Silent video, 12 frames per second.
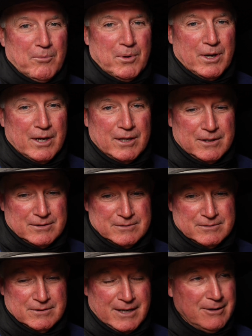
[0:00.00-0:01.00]
But
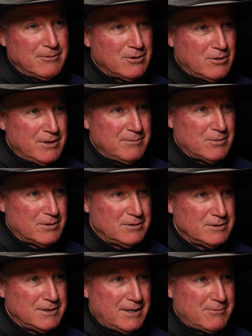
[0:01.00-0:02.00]
I don't know them
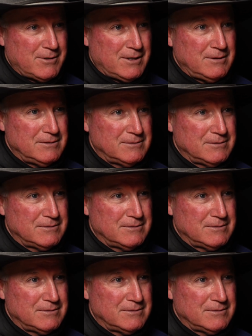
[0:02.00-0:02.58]
horses that well.